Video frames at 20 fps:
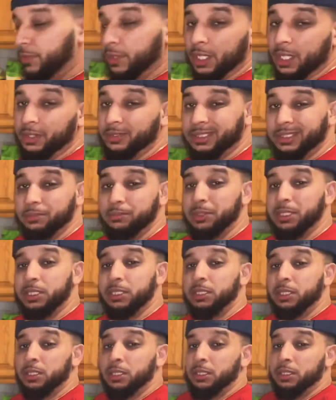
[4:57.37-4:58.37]
Now to
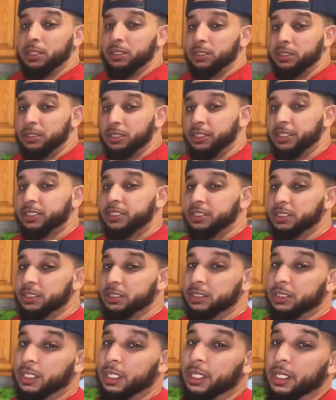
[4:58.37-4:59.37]
me, This is the
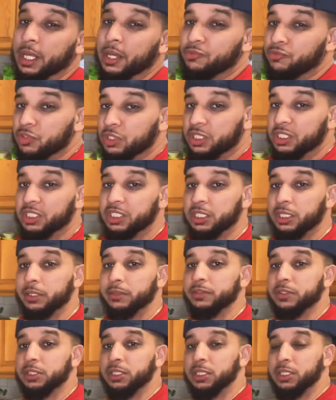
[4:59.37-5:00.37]
thing that really
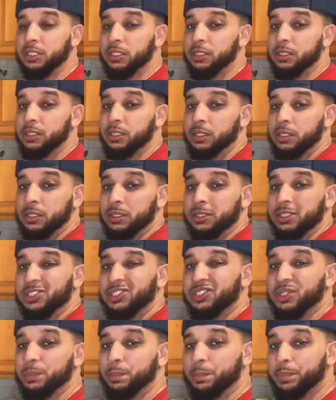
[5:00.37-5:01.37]
gives the
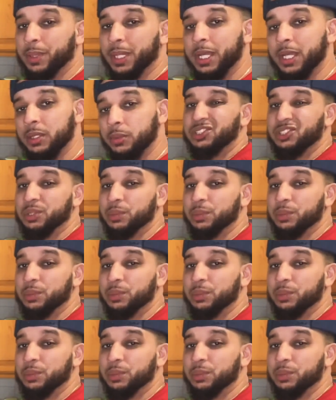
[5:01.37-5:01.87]
shebang